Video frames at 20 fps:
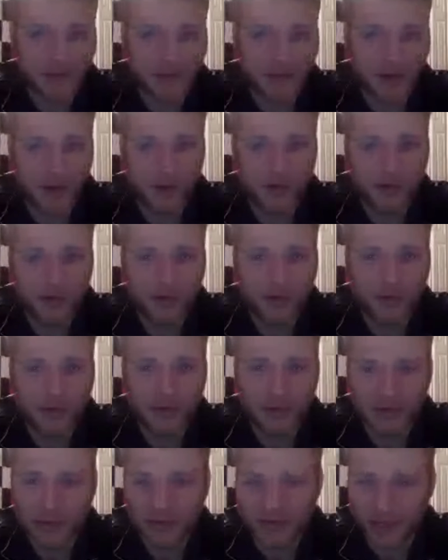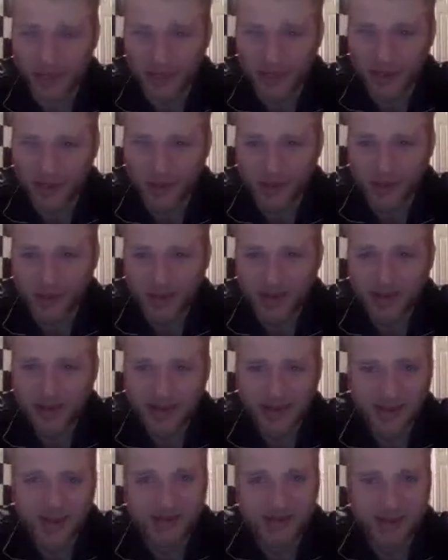Oh, sorry, you didn't know?
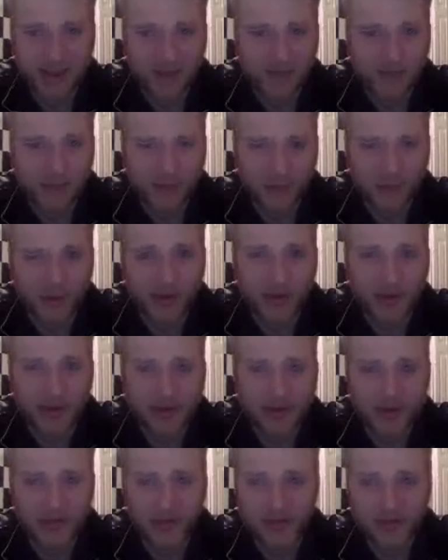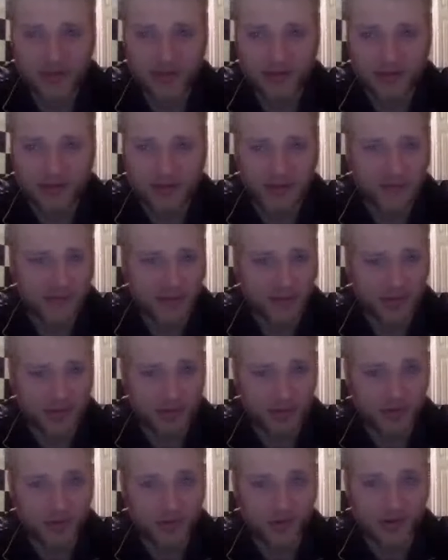Yes, everyone is cursed, even
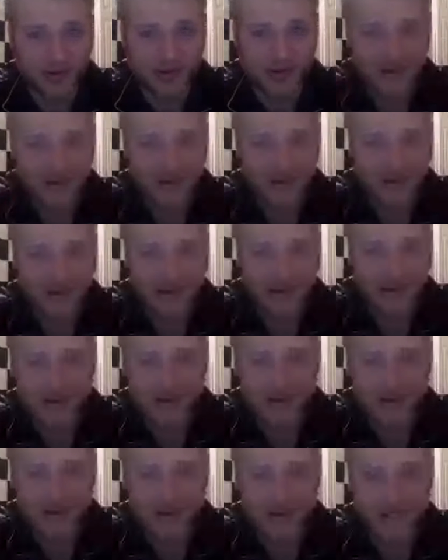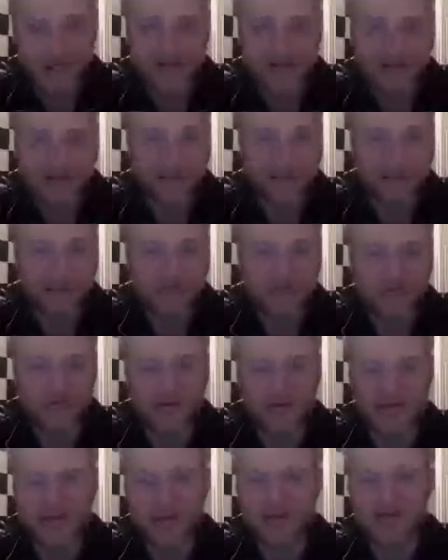you. Anyway, back to the
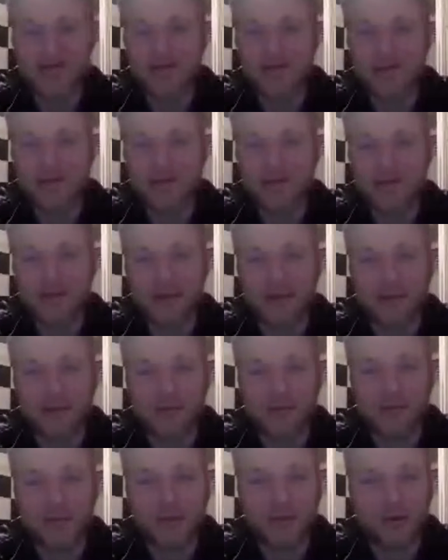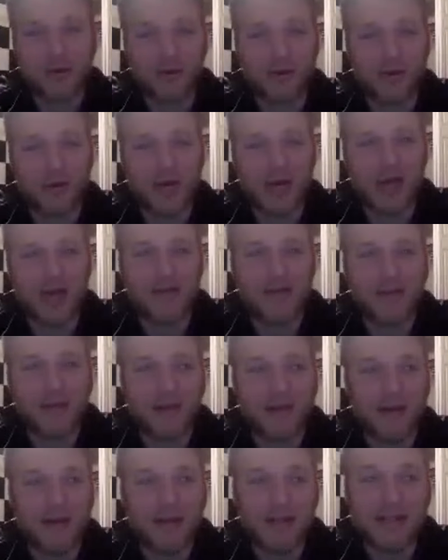story. Anthony was cursed with a long life.
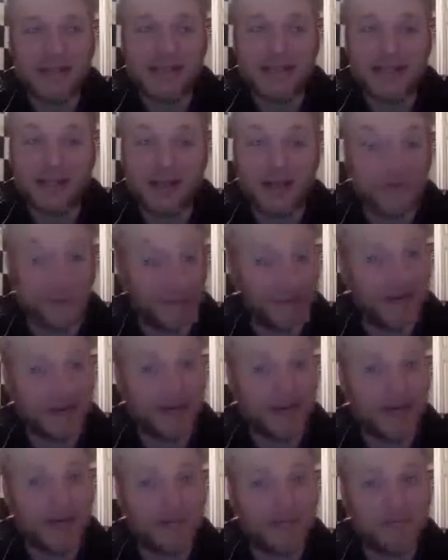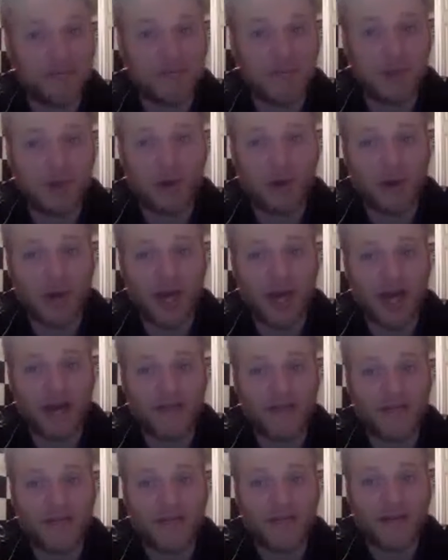A very long
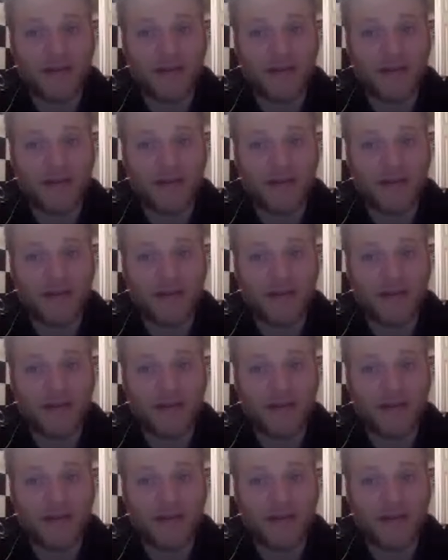life.